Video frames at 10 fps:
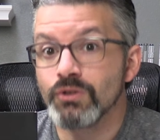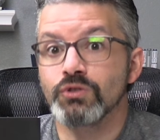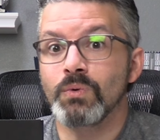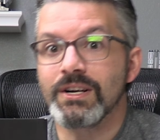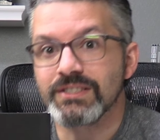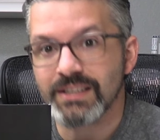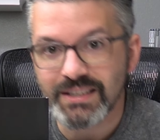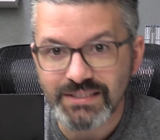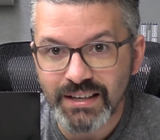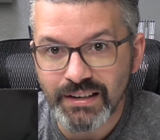squash
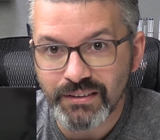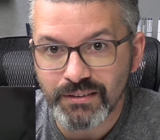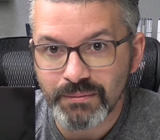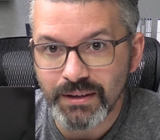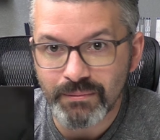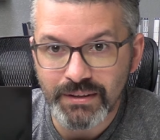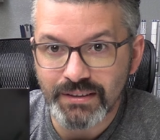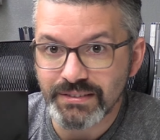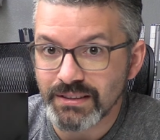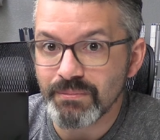things down a little bit
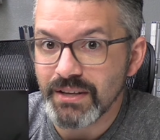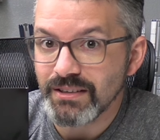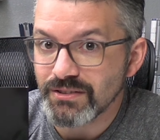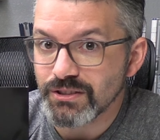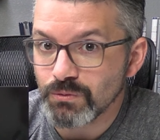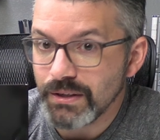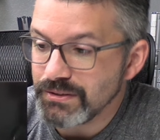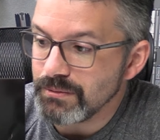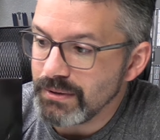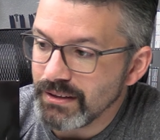because some things are just way
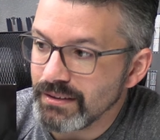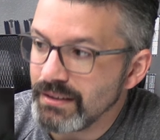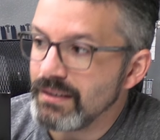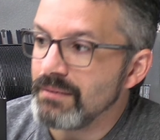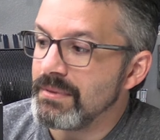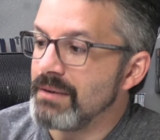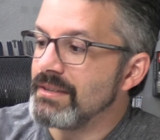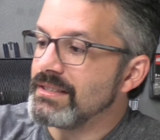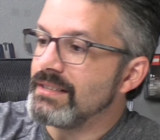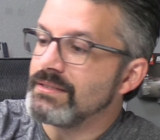too big. But
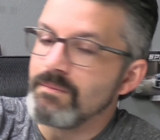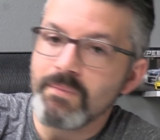anyways, guys,